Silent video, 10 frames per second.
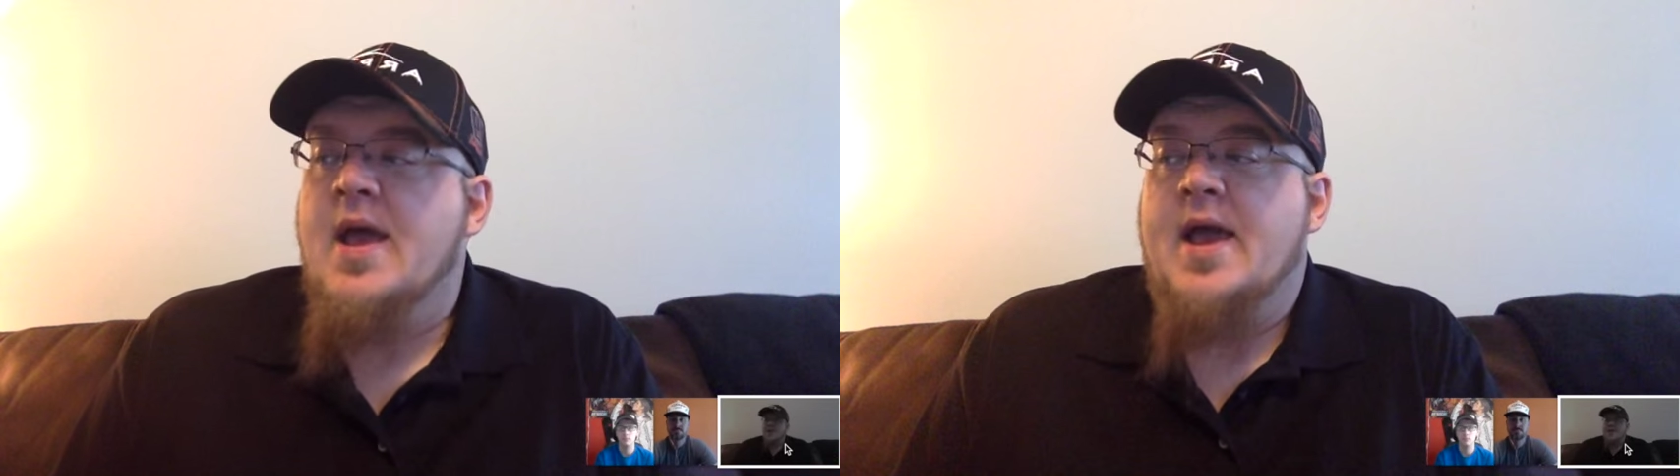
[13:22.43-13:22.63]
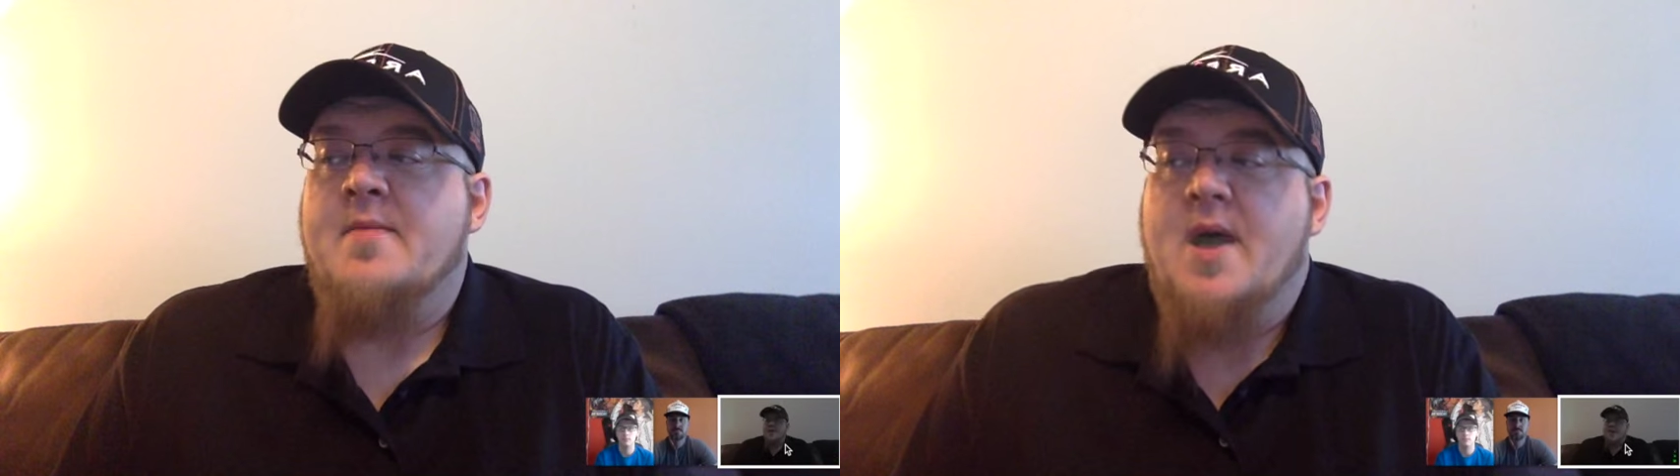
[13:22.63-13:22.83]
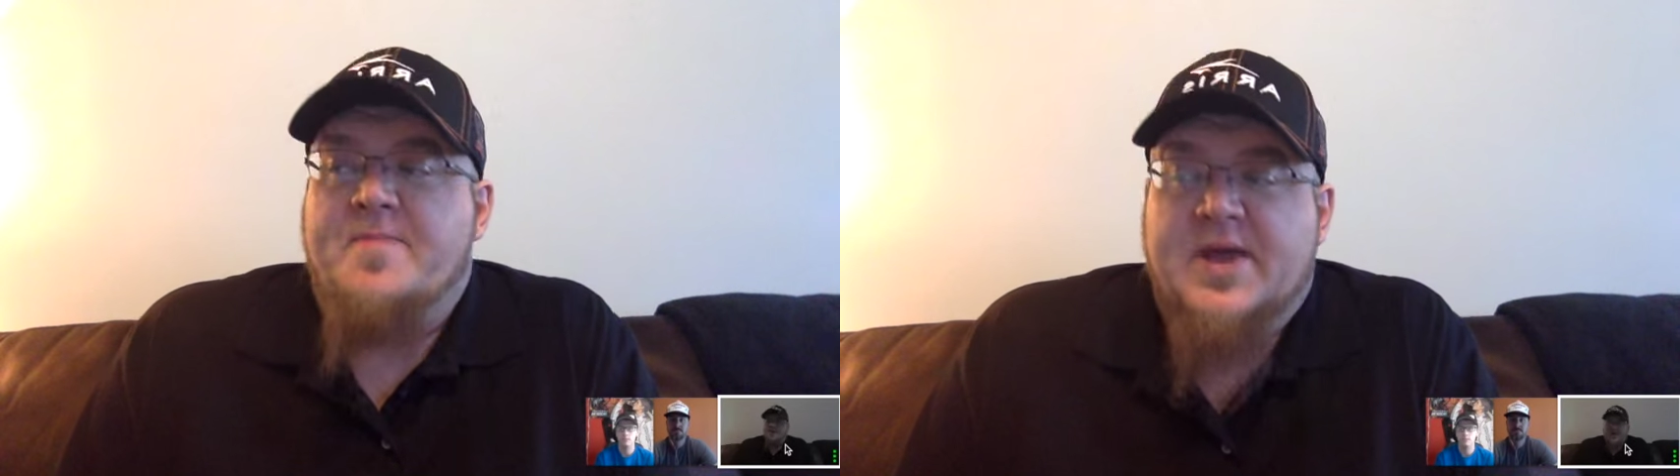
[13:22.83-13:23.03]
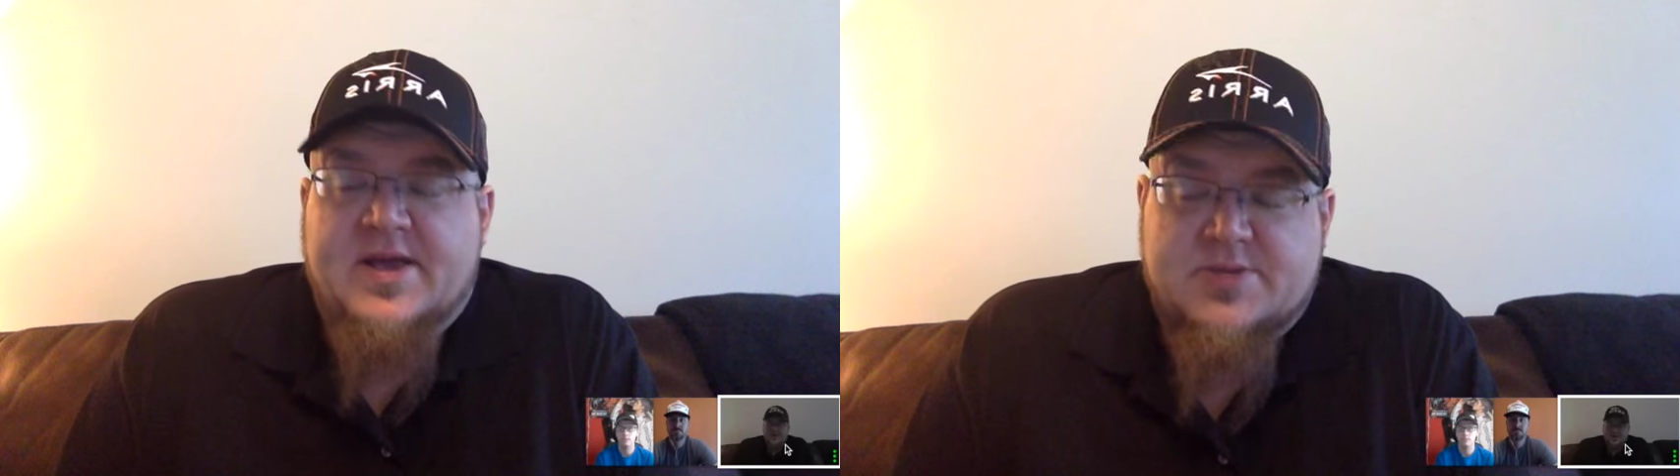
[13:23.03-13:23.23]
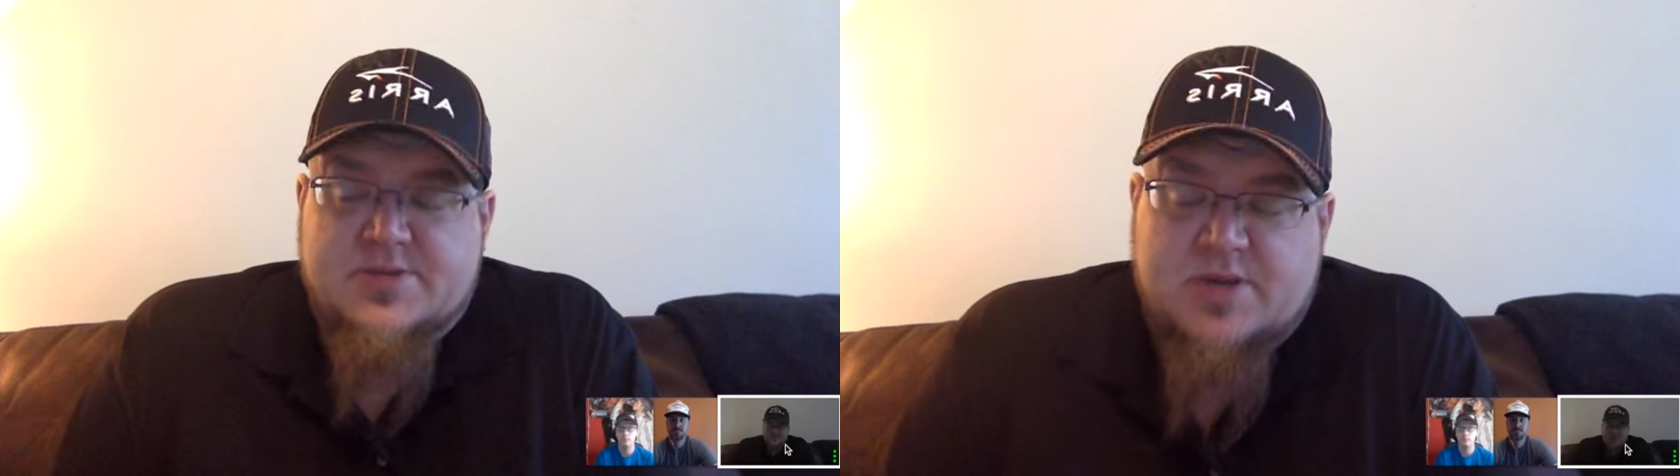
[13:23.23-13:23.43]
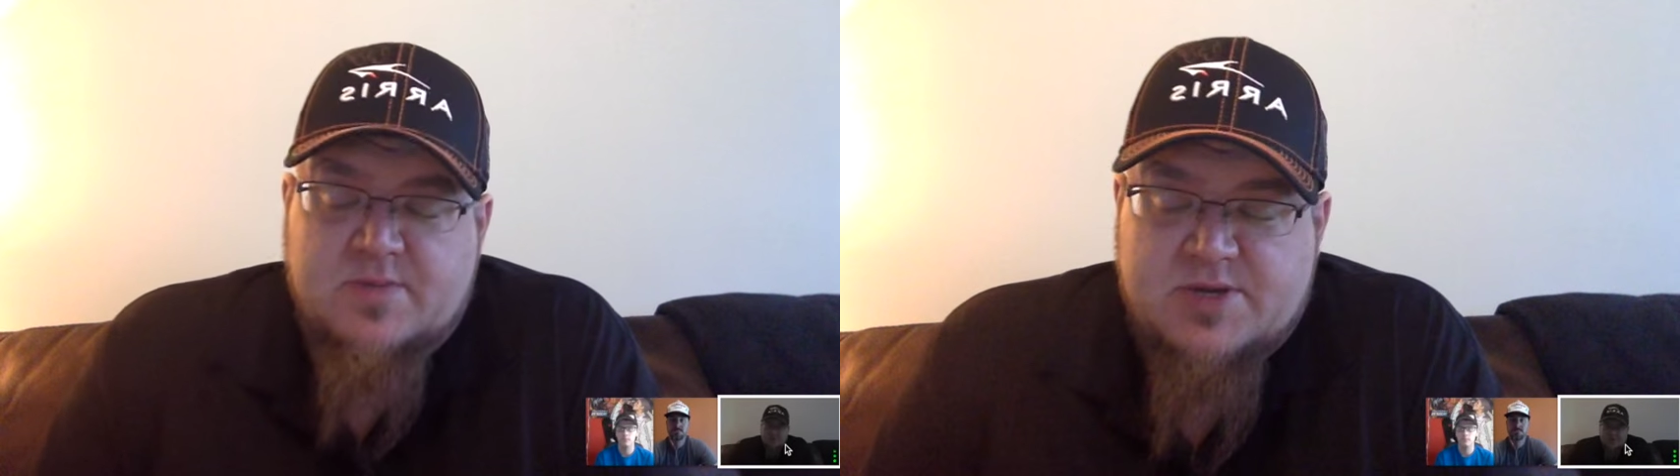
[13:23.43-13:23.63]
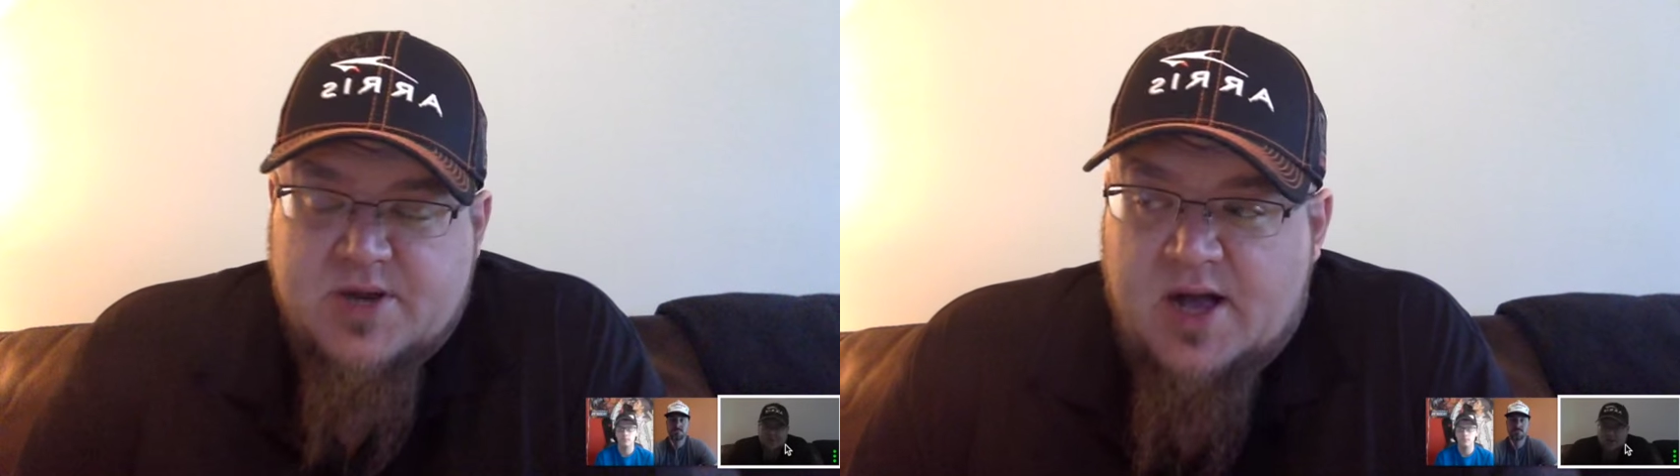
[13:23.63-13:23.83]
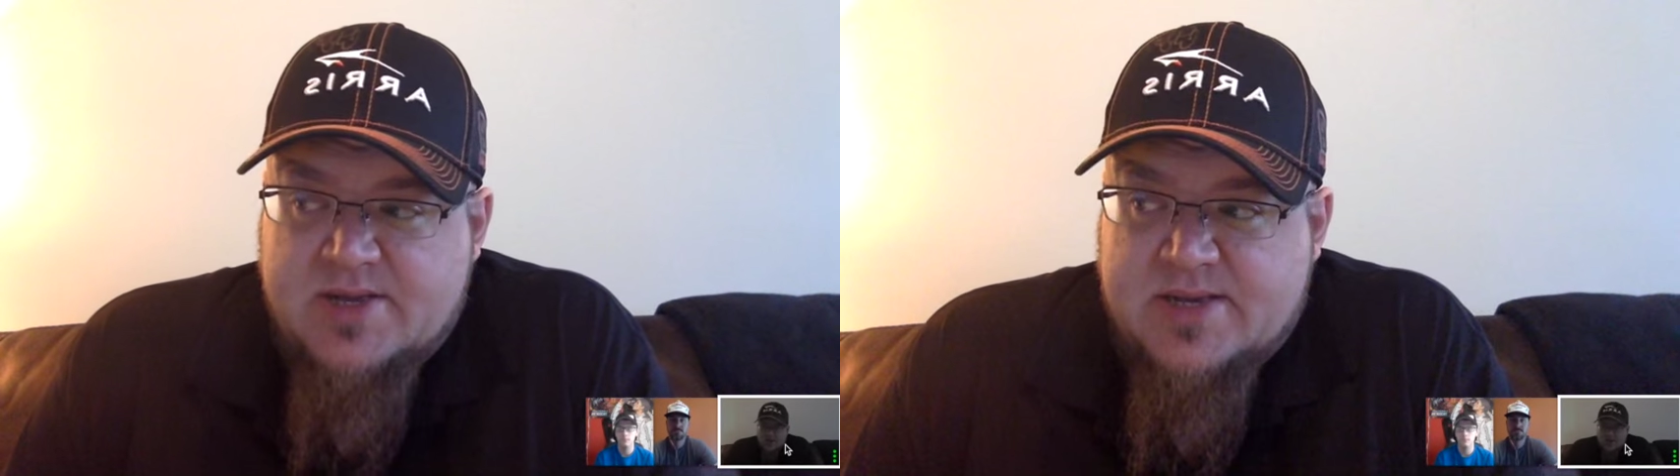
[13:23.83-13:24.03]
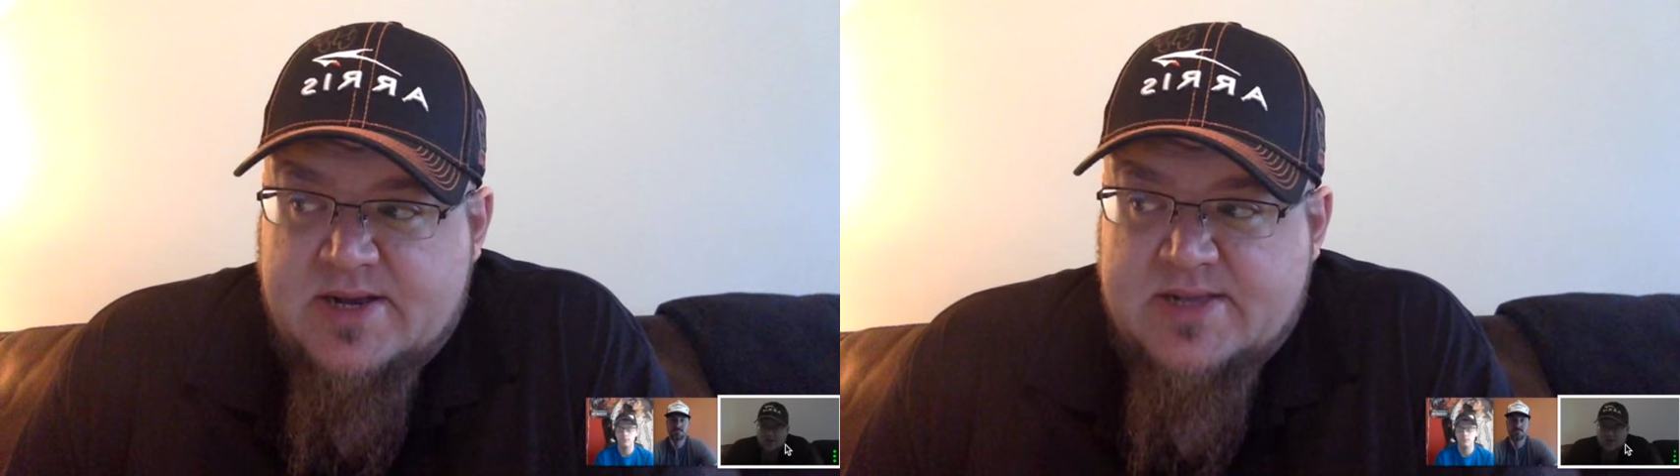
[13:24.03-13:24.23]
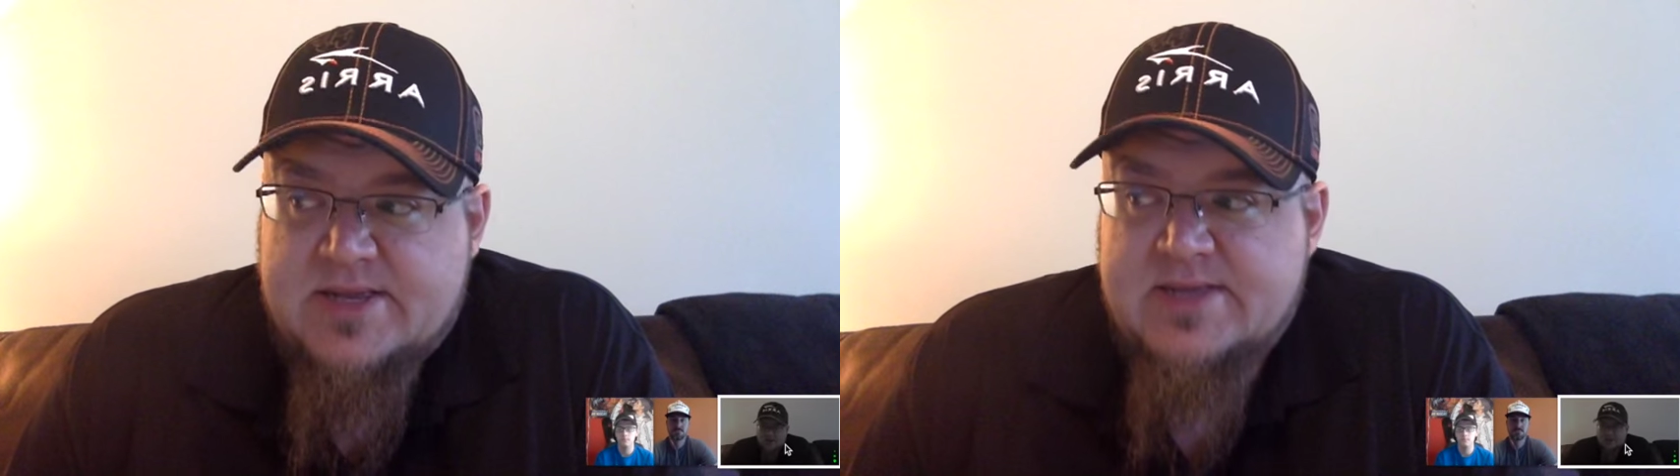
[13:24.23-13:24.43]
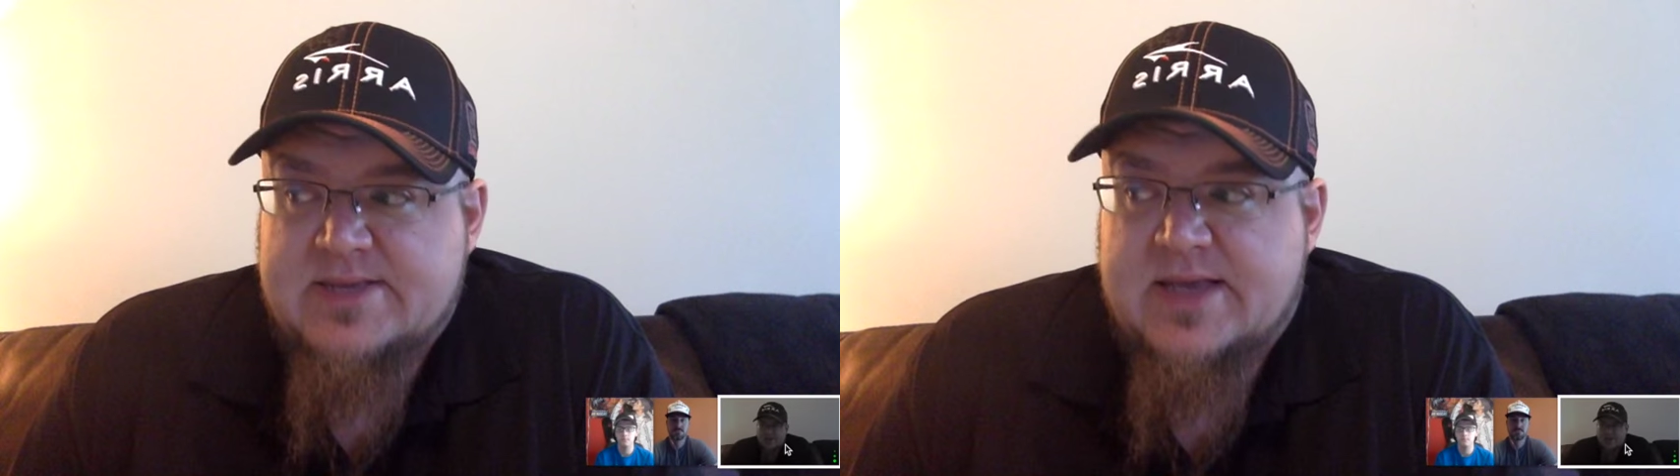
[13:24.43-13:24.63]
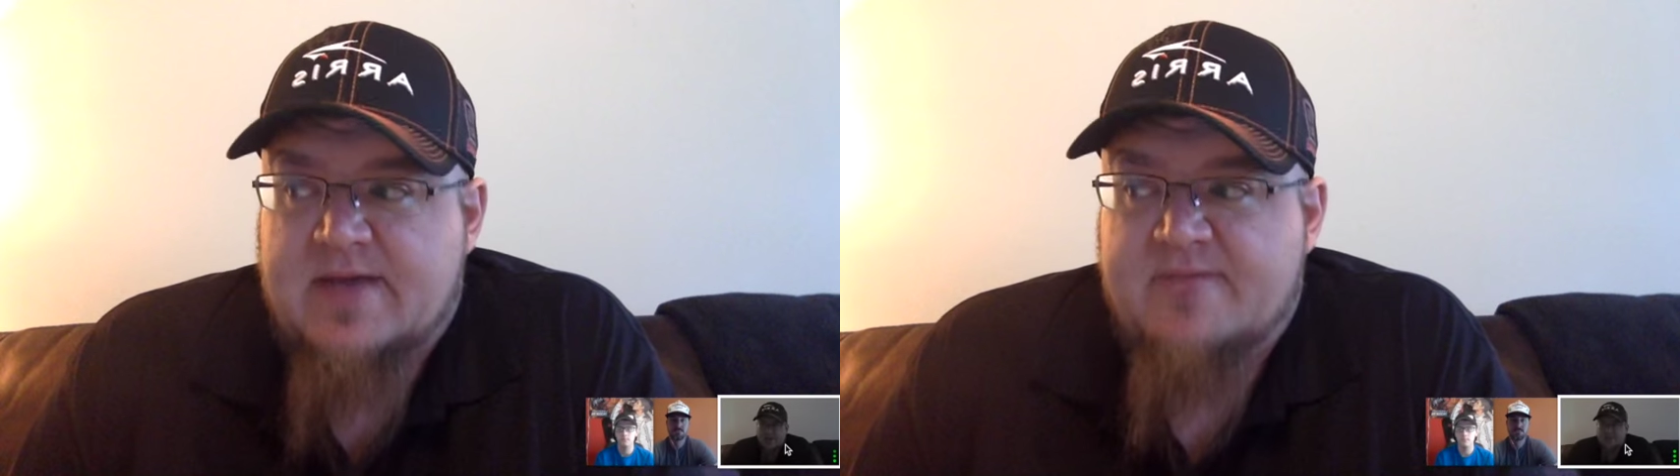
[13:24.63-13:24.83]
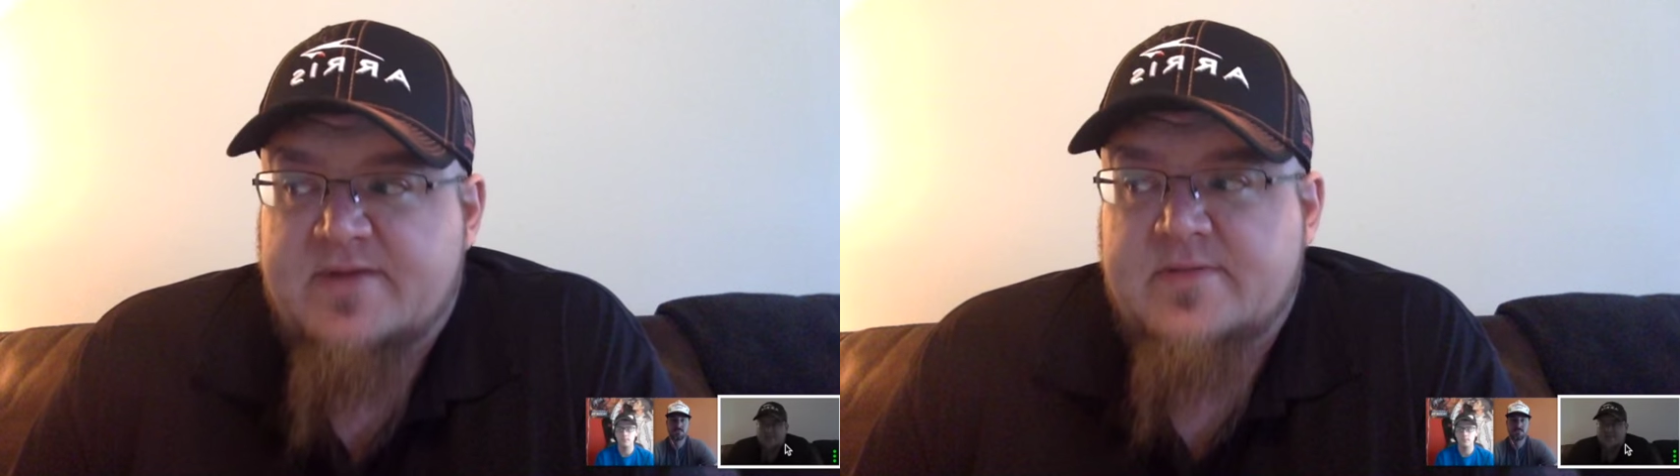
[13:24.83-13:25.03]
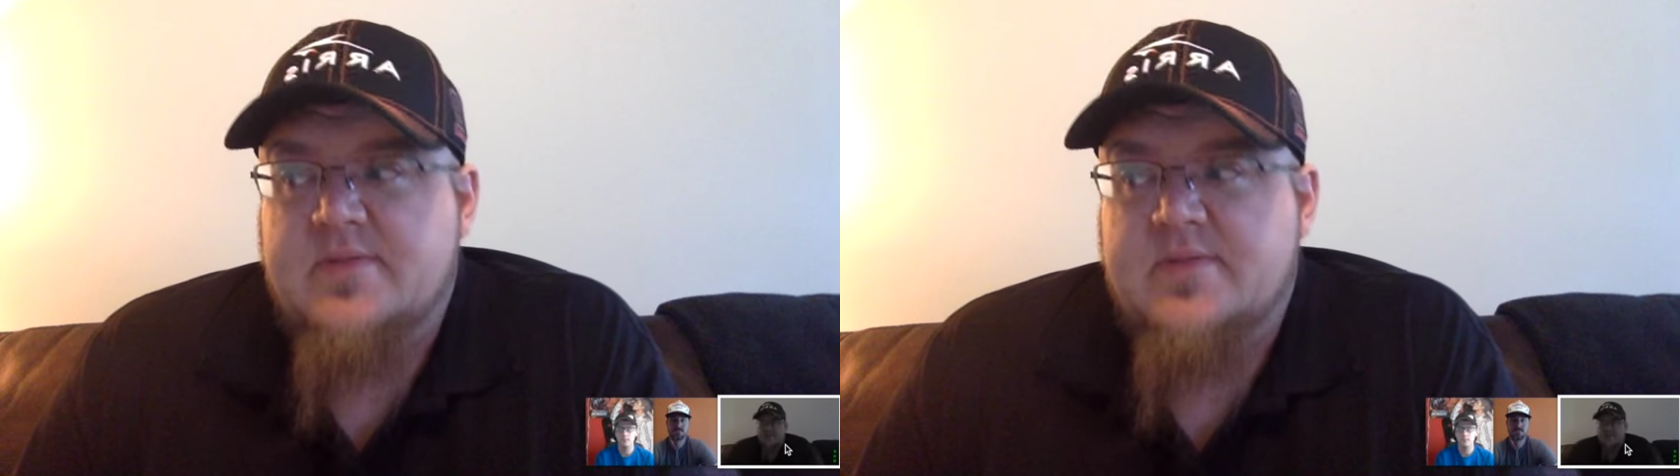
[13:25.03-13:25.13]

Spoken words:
And my pick is Jimmie Johnson at 10-7.